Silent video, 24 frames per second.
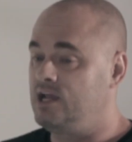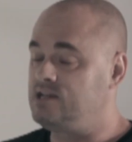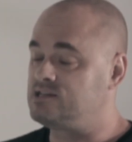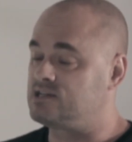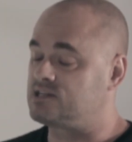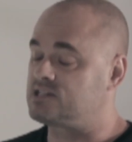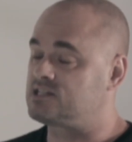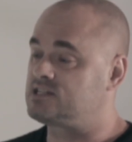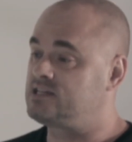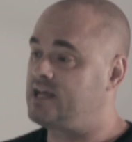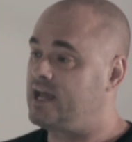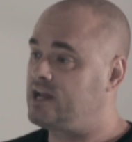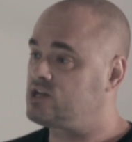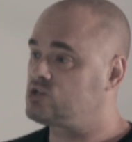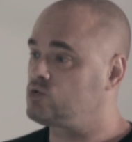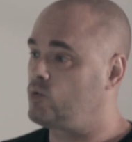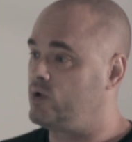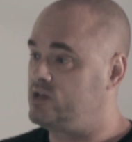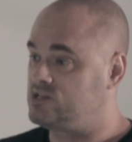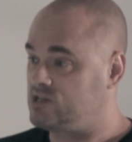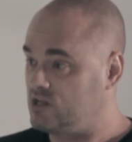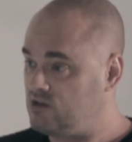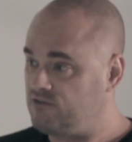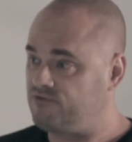He's
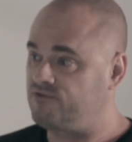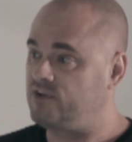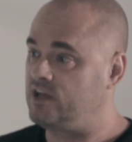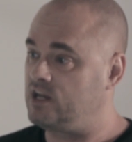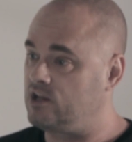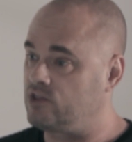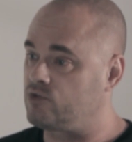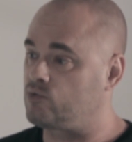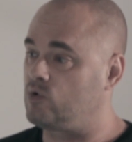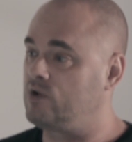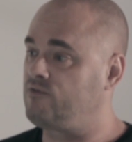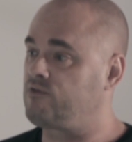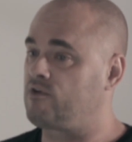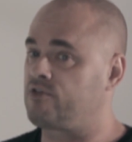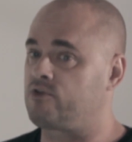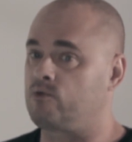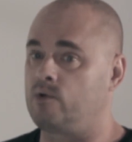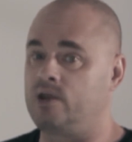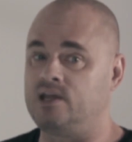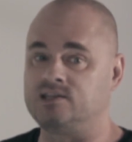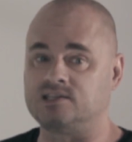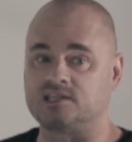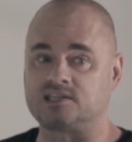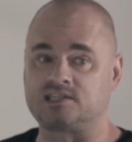undefeated, 3 for
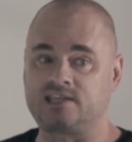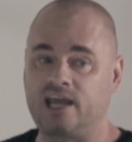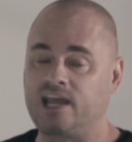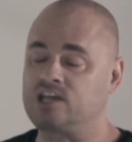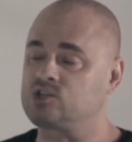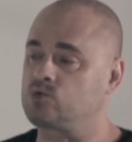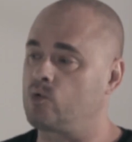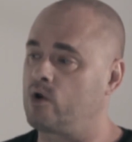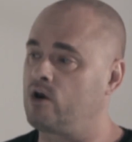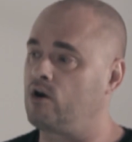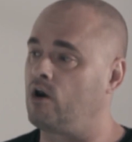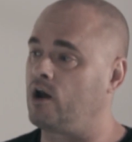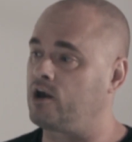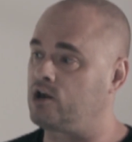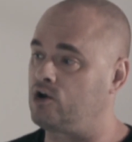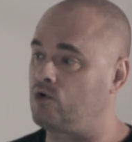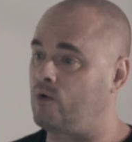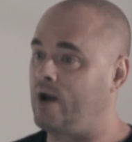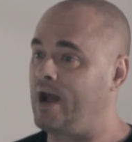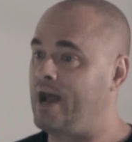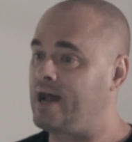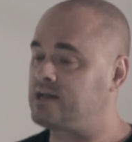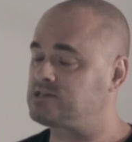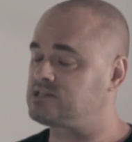3. He's a stakes winner
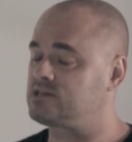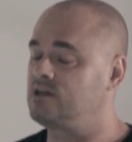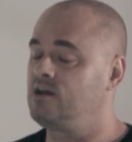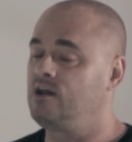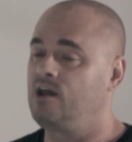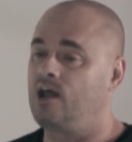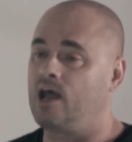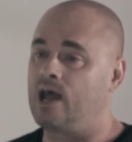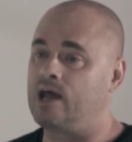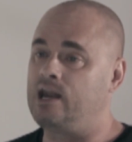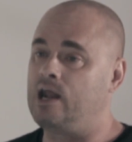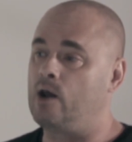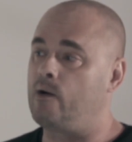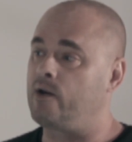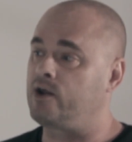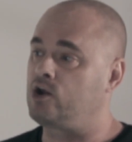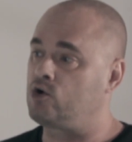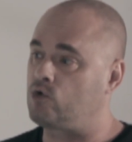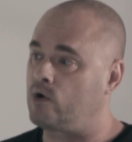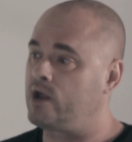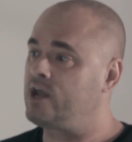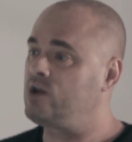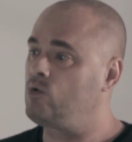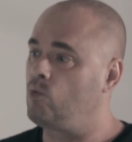on grass, and now
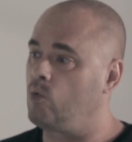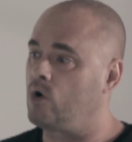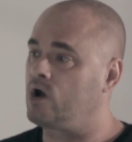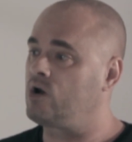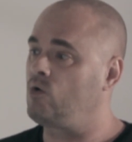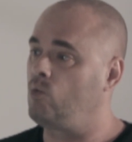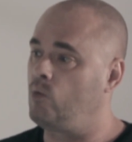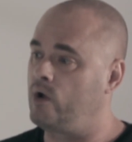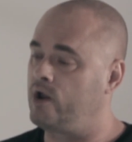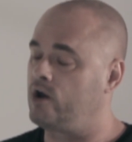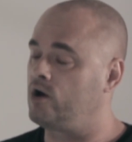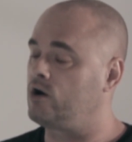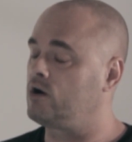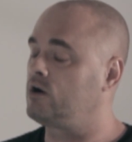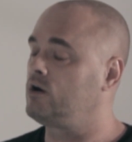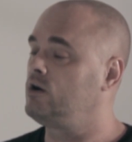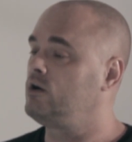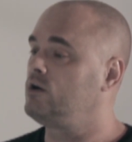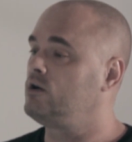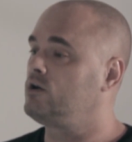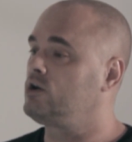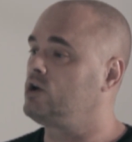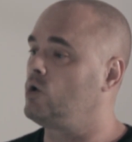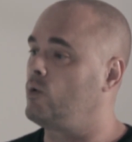a grade 1
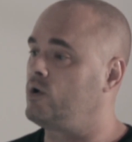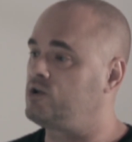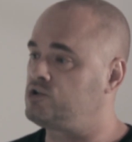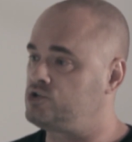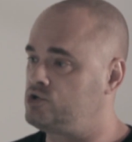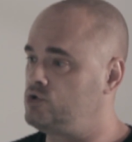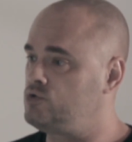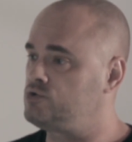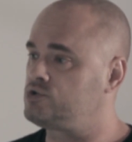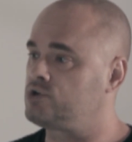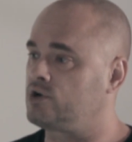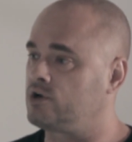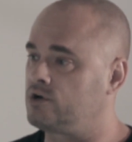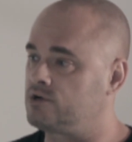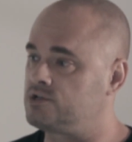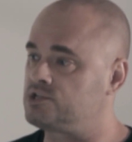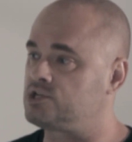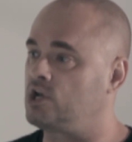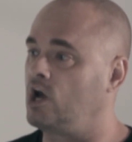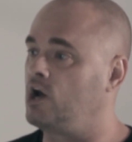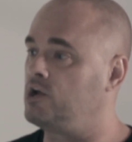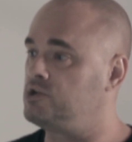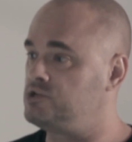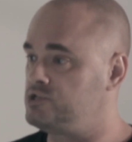winner going 2
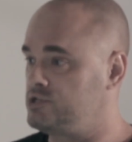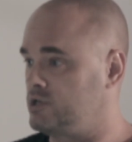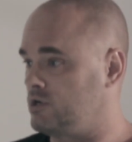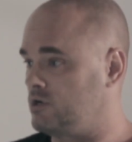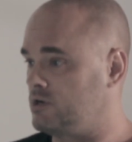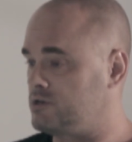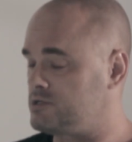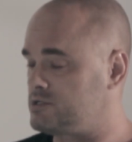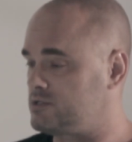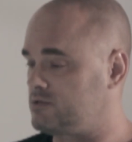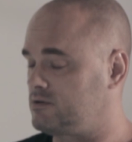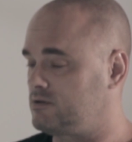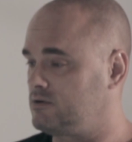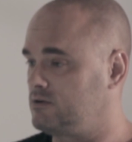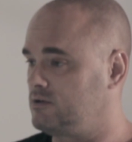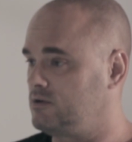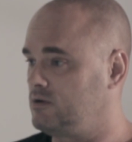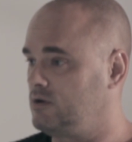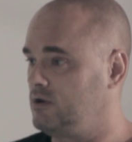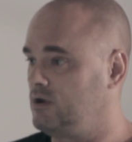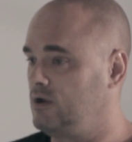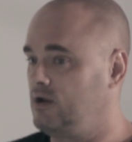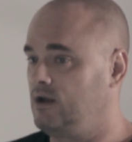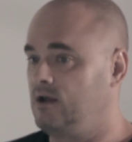turns on dirt.
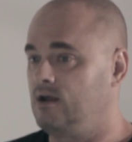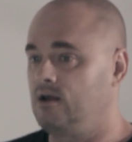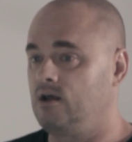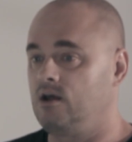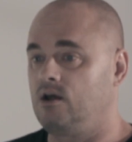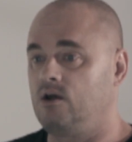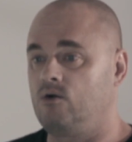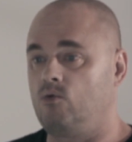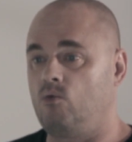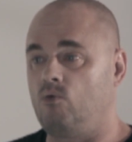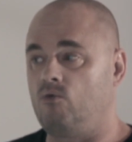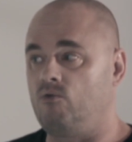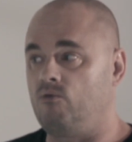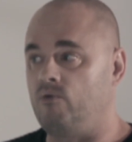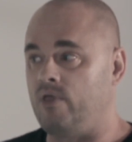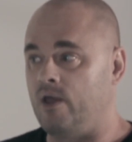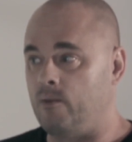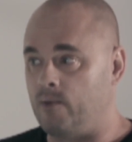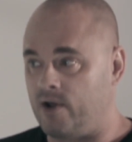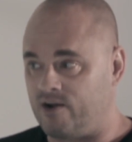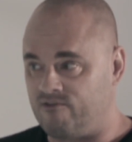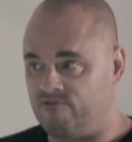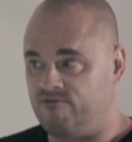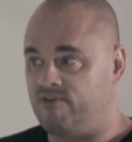
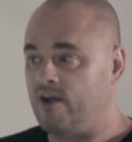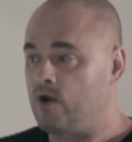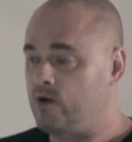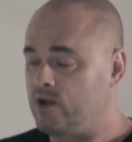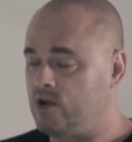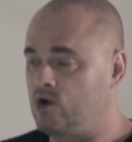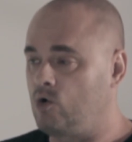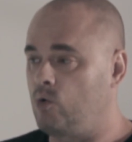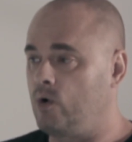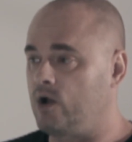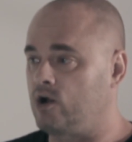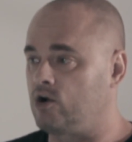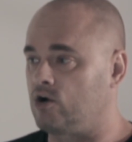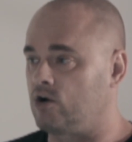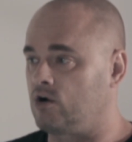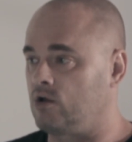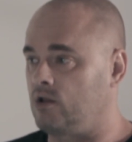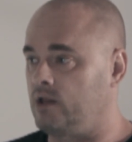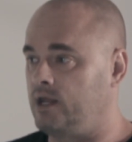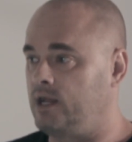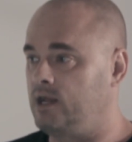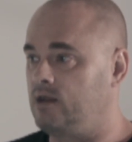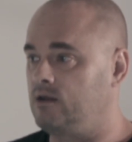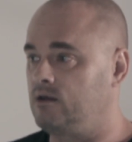They went very quick
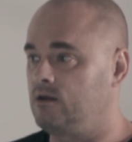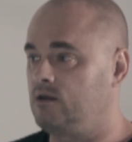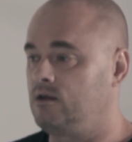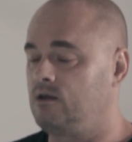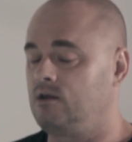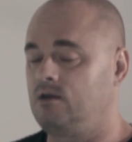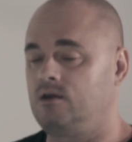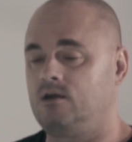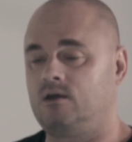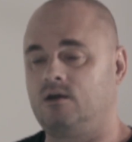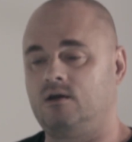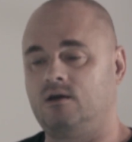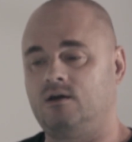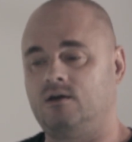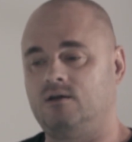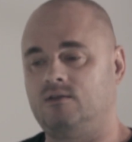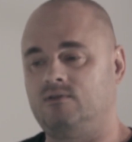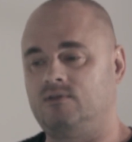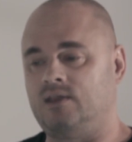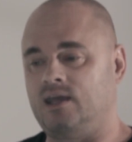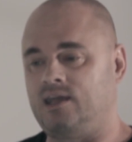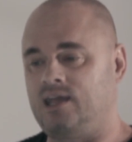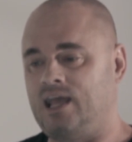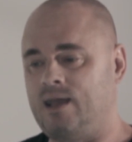early.
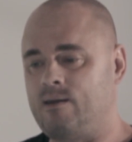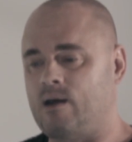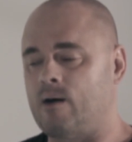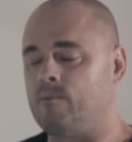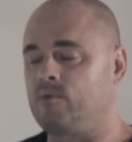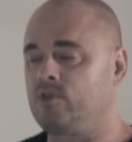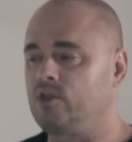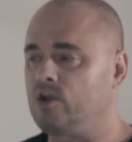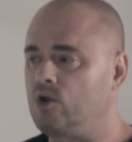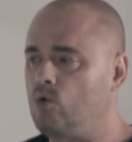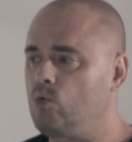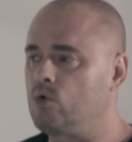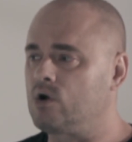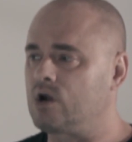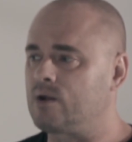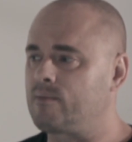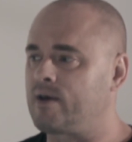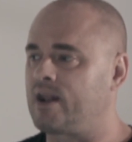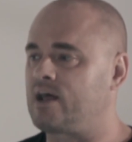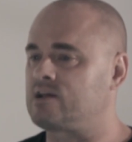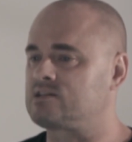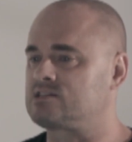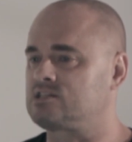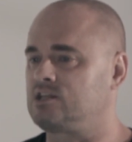They can't. I'm a little
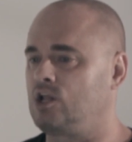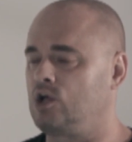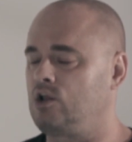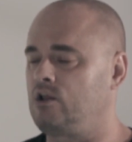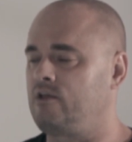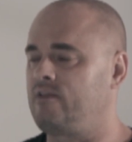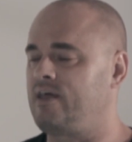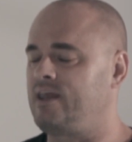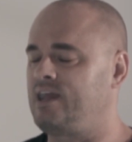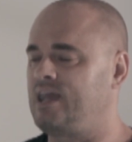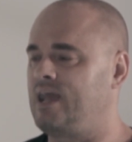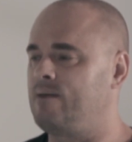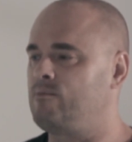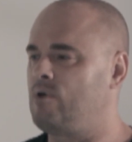worried about how slowly they